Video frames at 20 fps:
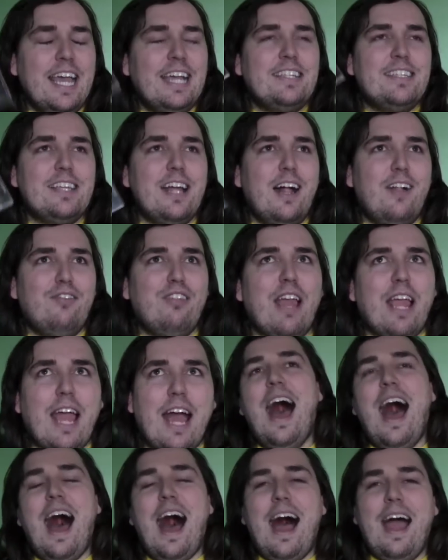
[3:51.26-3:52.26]
itself. Like,
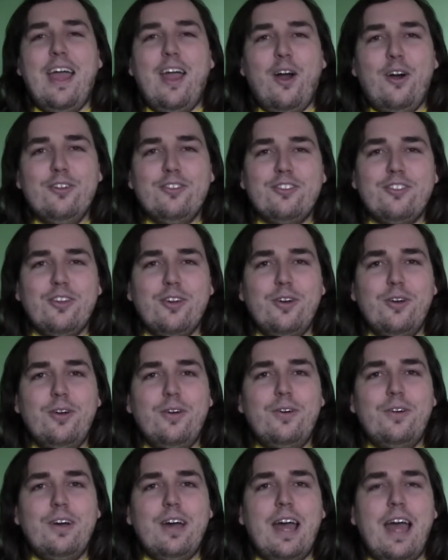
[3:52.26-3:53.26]
I
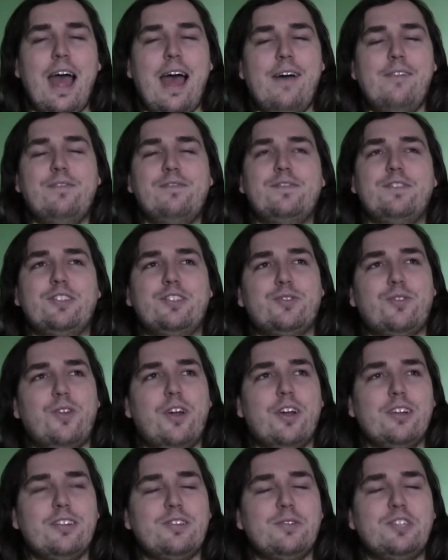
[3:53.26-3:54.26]
also have
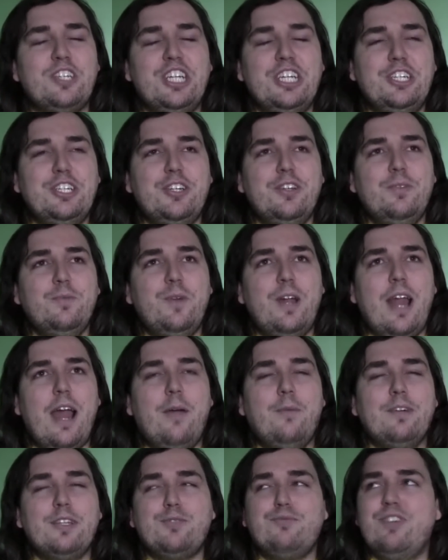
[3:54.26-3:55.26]
strong association when
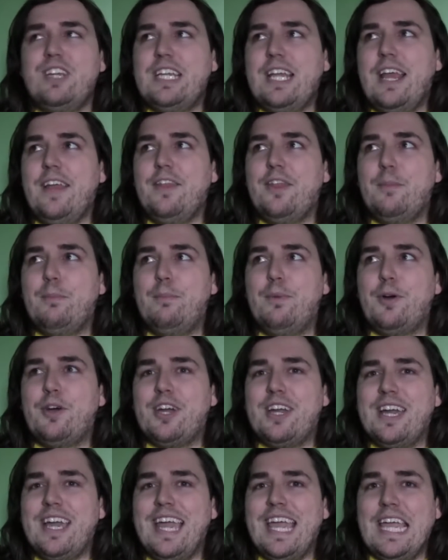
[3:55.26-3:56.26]
I was reading the
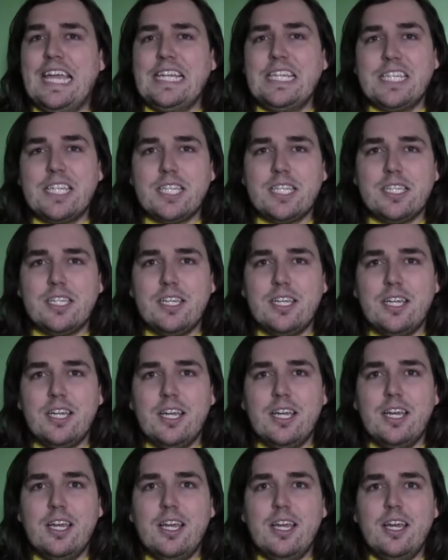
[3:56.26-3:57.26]
book It,
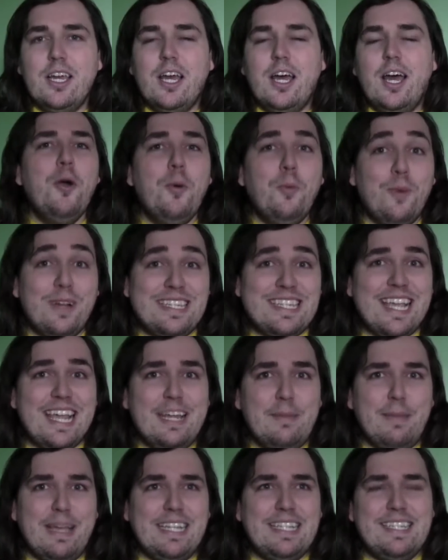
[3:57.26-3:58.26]
once
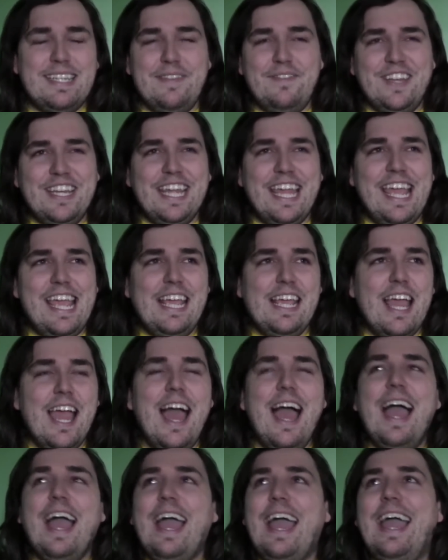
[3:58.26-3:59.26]
again by Stephen King,
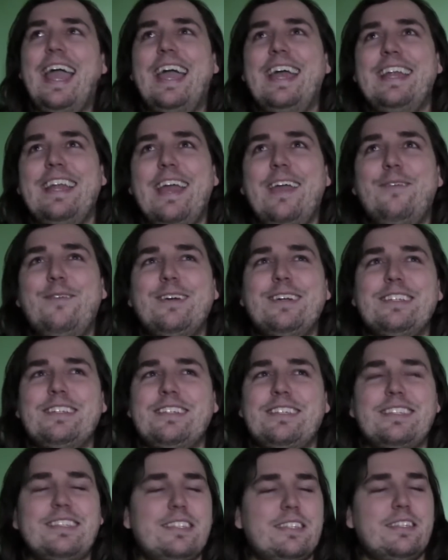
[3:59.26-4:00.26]
and it
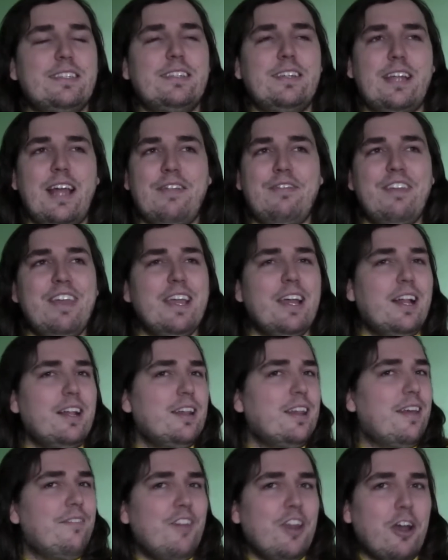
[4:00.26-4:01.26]
was, I think,
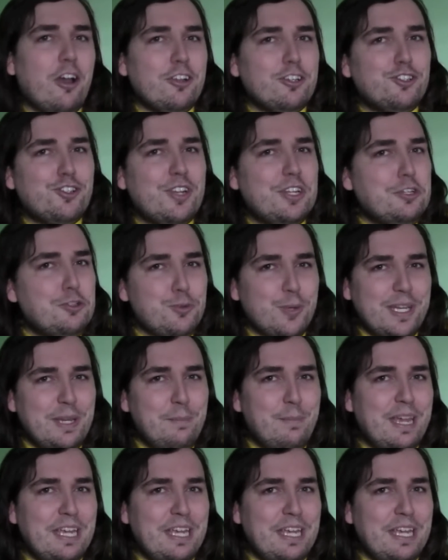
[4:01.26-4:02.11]
1,120